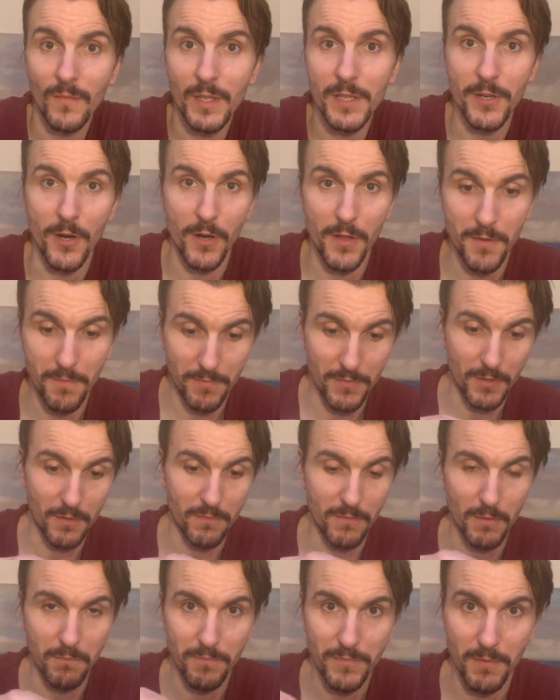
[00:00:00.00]
you know, like
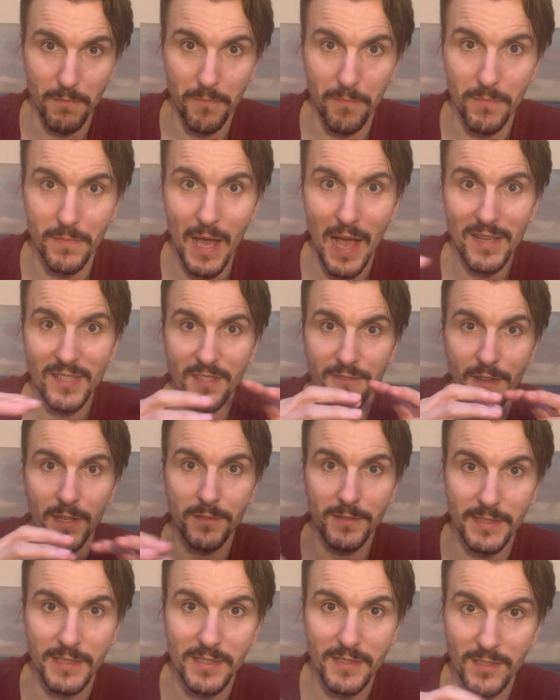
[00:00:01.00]
the
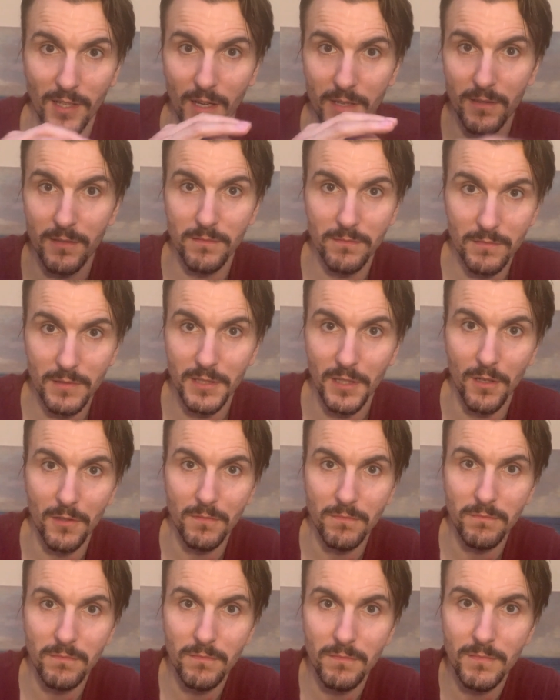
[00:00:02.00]
asphalty style, you
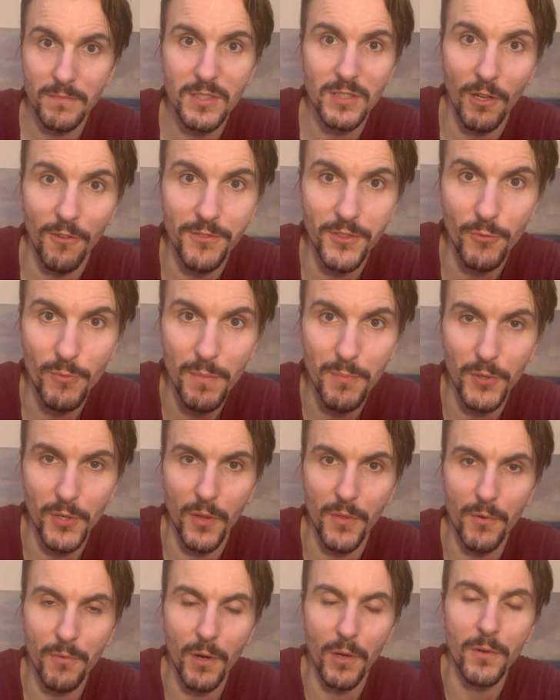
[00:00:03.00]
know, stuff that we put
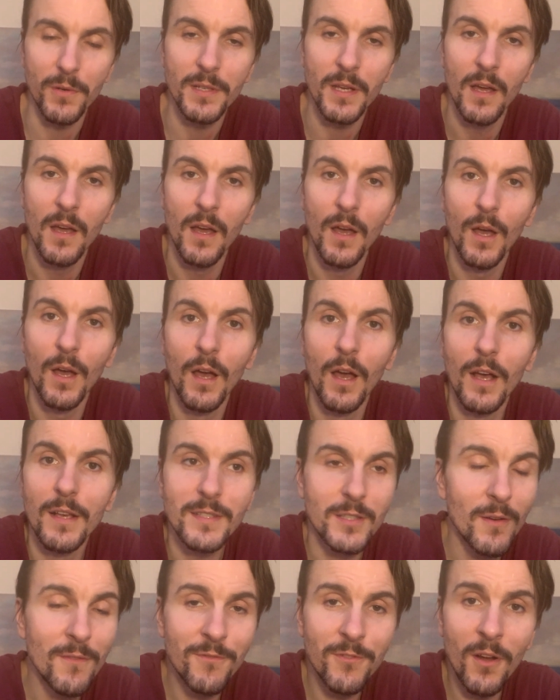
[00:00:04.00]
on the road.
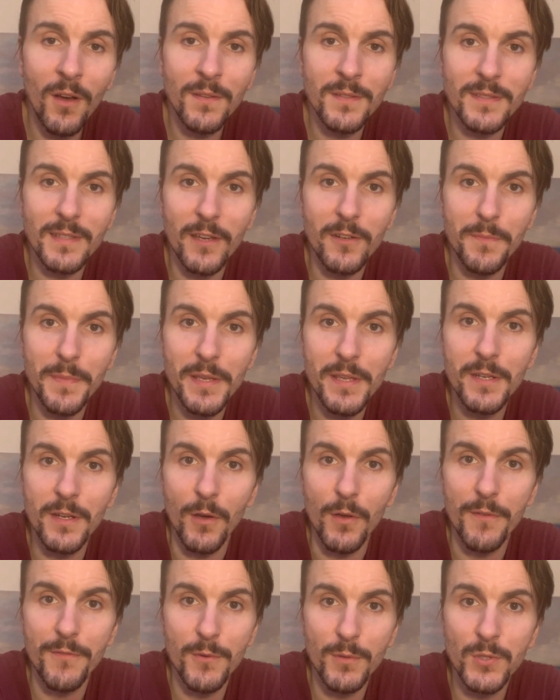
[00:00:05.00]
So in France, that'd be, you
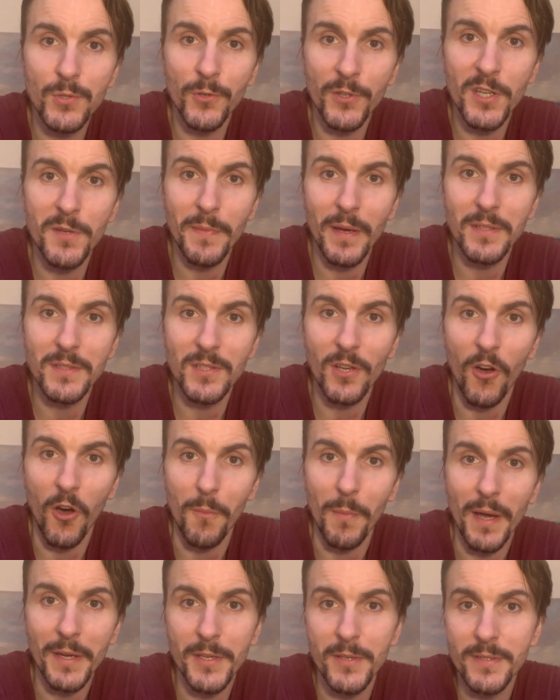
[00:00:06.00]
know, if you're talking about
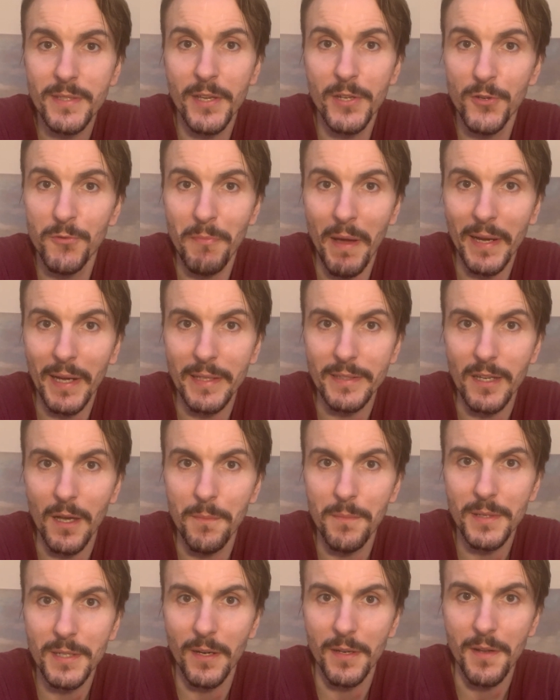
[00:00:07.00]
tarmac, you'd say le
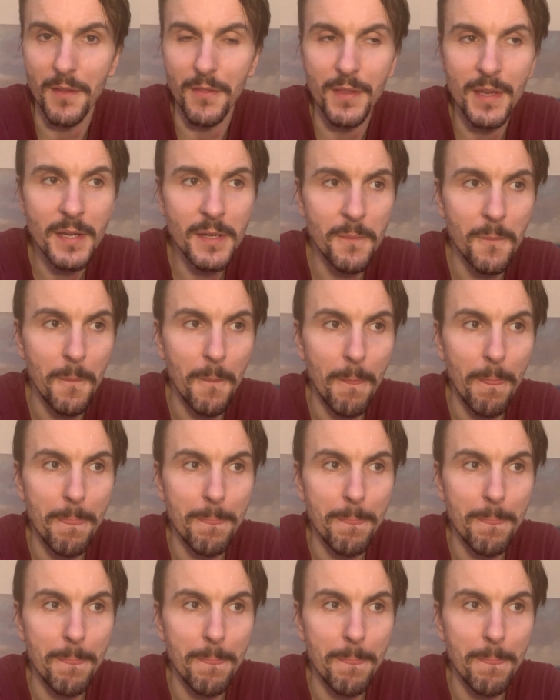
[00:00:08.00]
macadam kind of thing.